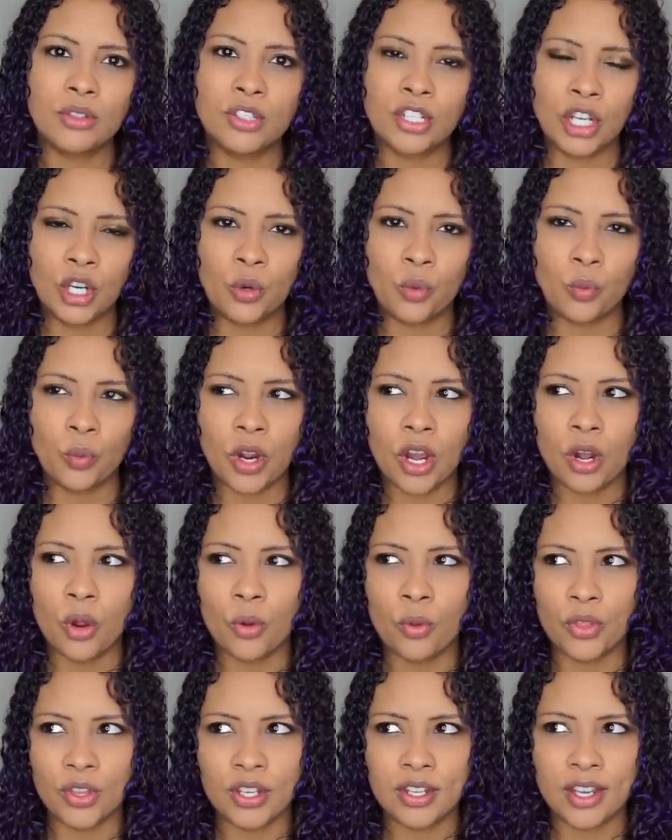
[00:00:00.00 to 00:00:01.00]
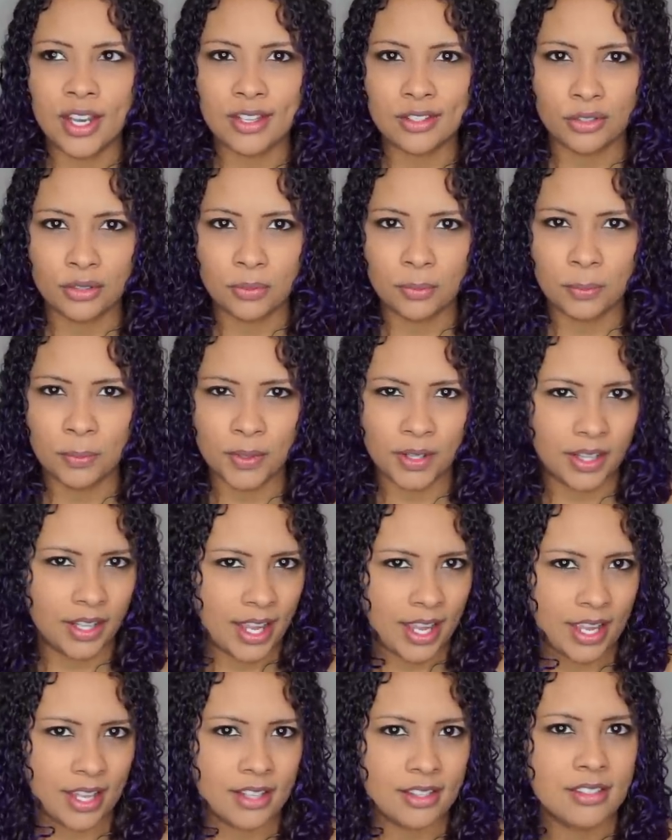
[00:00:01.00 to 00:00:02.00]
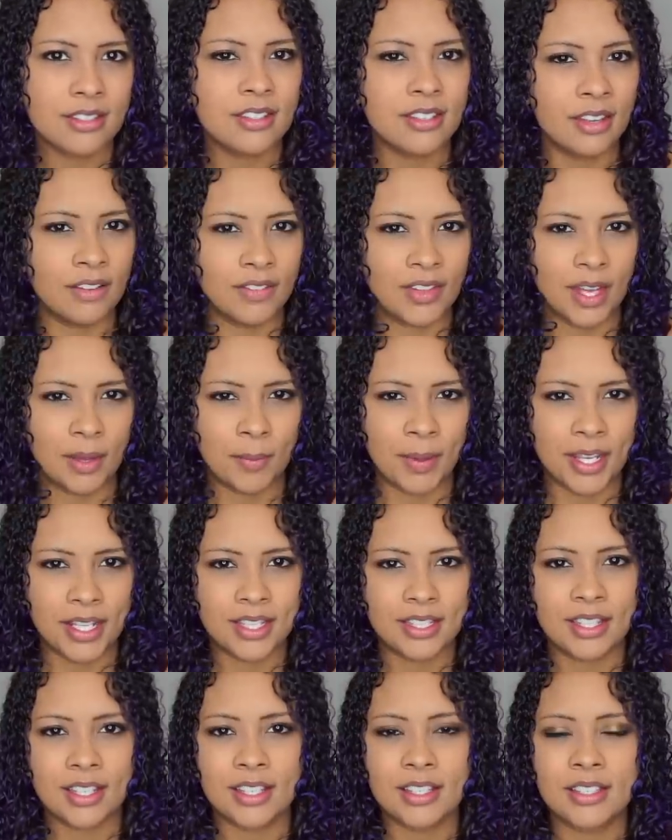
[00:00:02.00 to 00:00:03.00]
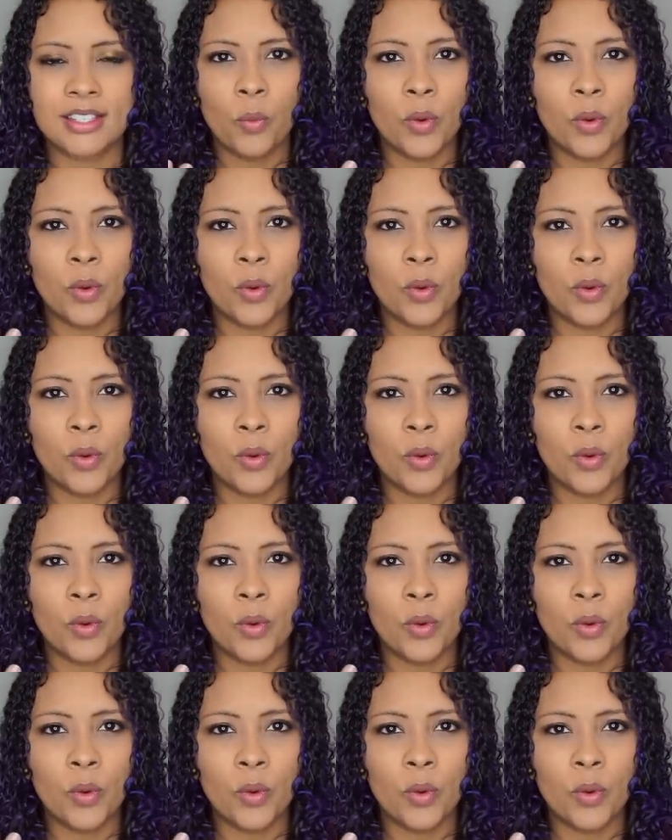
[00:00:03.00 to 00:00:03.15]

to grow the desert plants, if that makes sense.